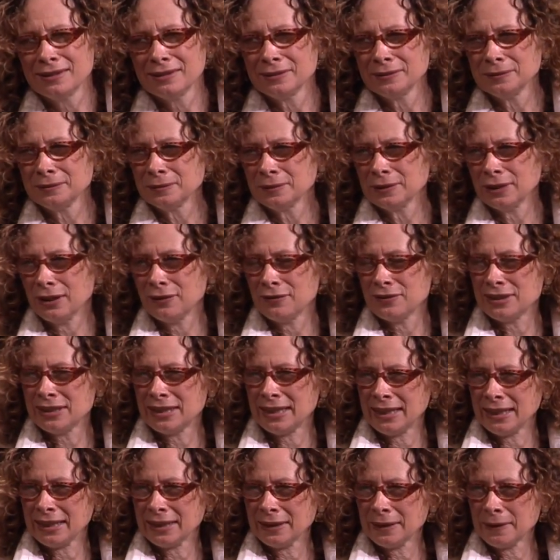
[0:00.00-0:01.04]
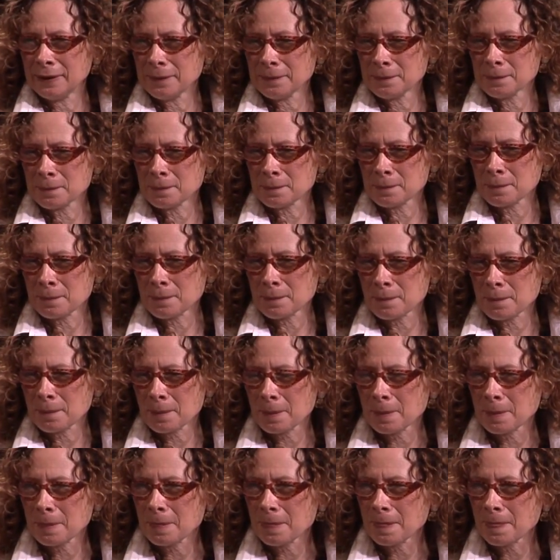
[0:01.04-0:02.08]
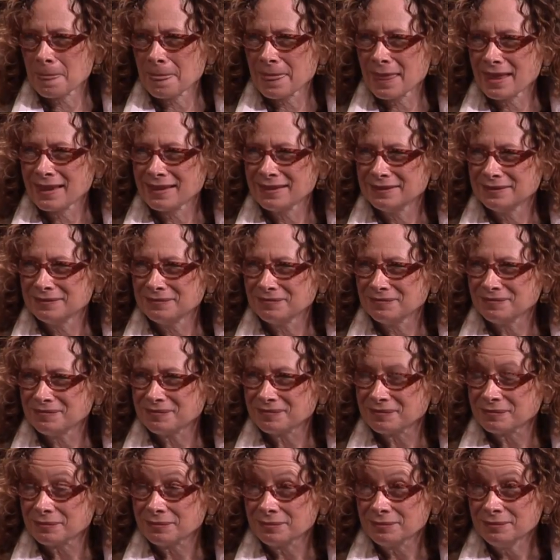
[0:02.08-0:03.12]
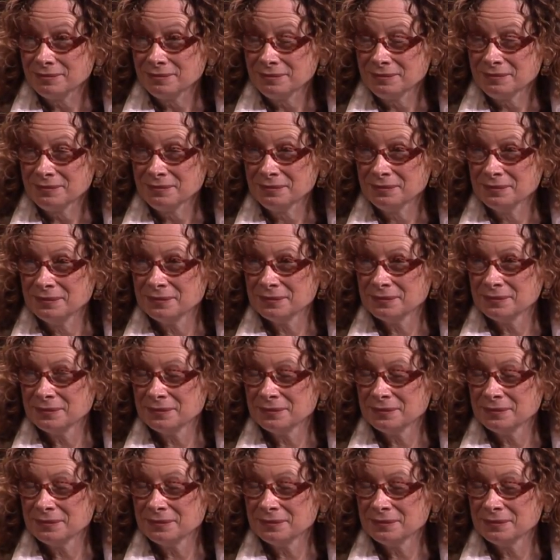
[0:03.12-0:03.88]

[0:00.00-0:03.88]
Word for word: Great. of tech. Um, I would be remiss if I didn't. Um,